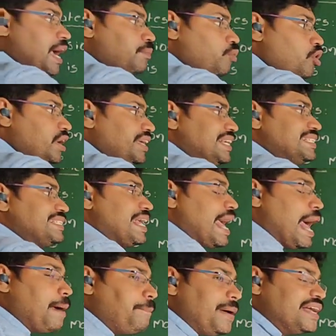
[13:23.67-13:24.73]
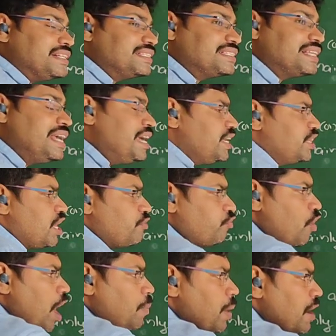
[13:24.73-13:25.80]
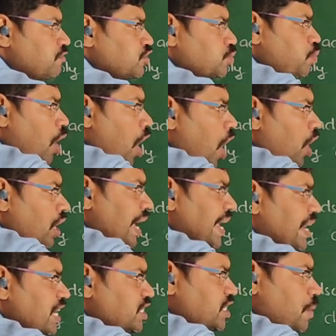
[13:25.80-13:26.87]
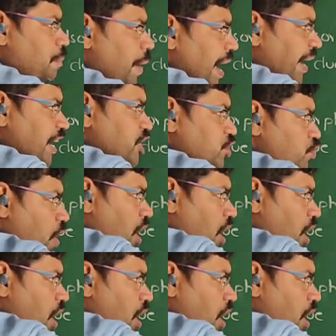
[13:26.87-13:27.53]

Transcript: black body happens in the form of small energy packets,